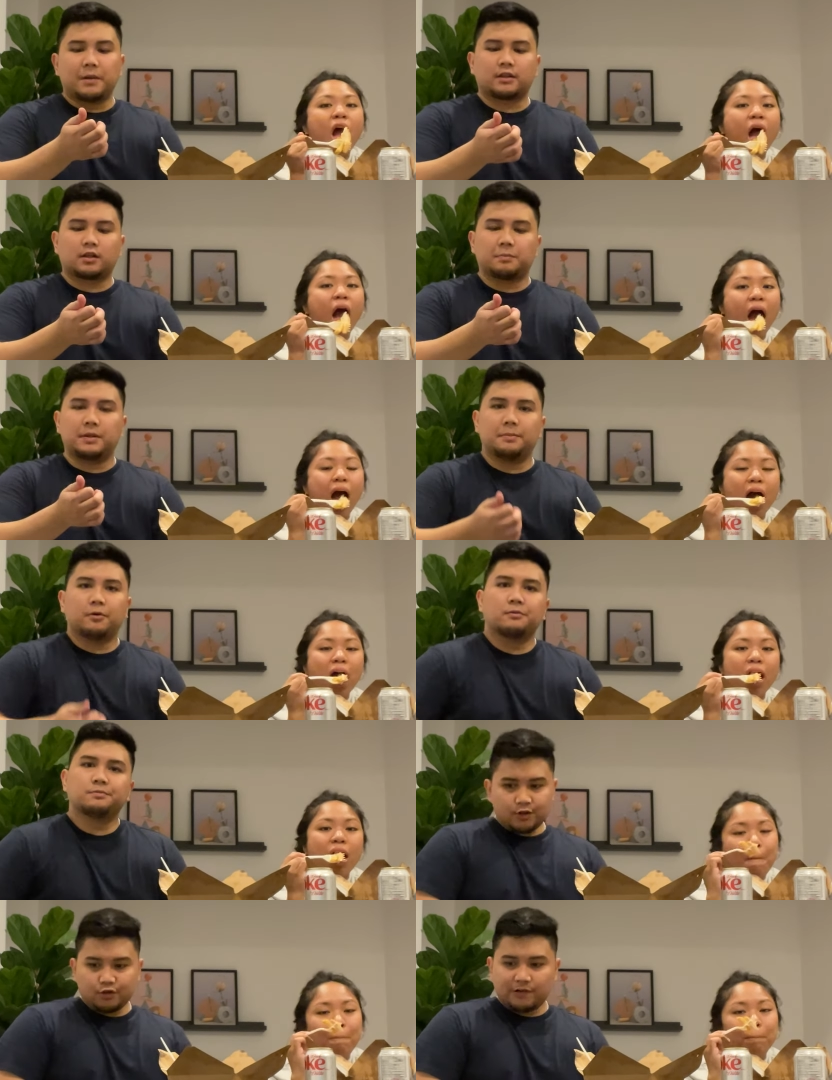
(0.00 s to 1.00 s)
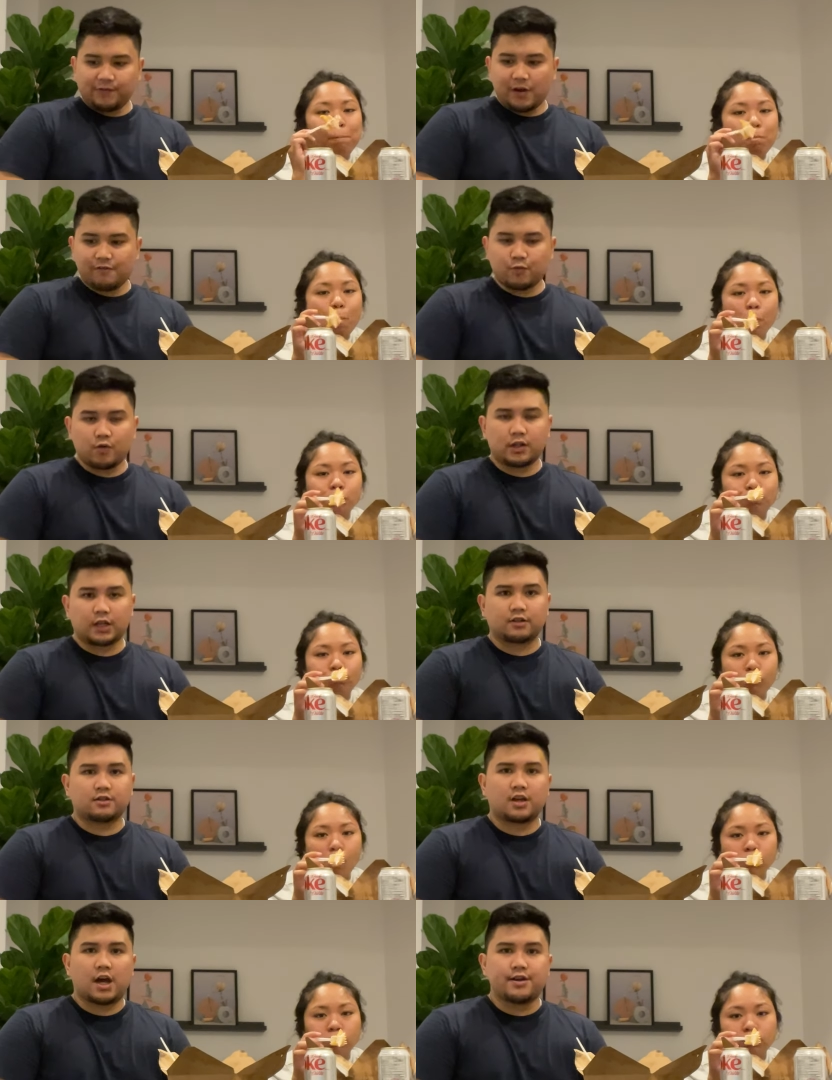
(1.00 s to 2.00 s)
Speaker 1: met the people. So if you ever want like a
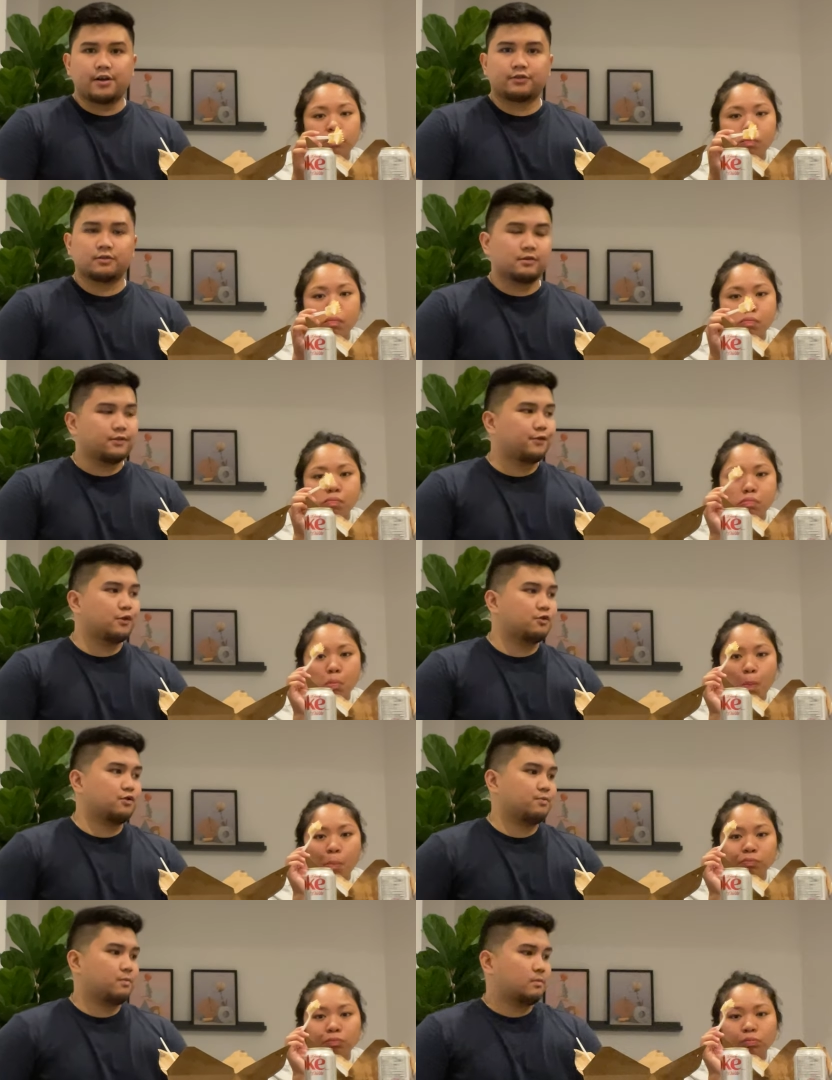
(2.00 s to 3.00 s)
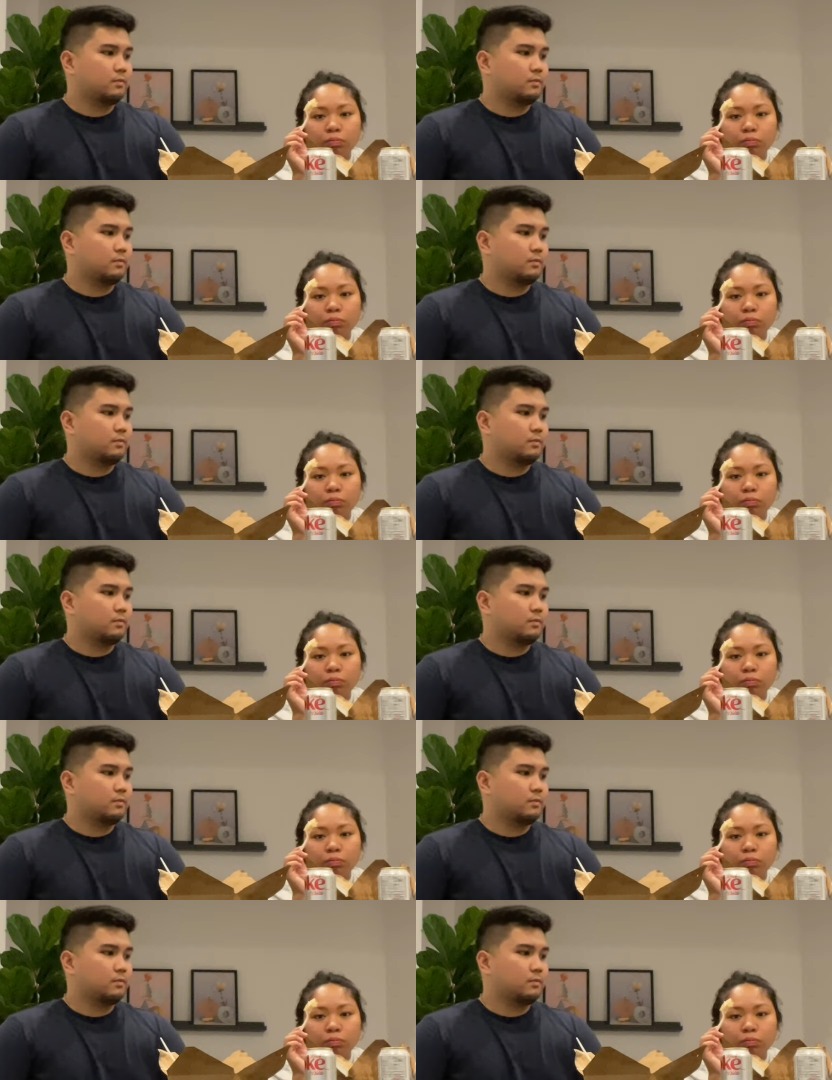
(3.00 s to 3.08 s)
side hustle in the future,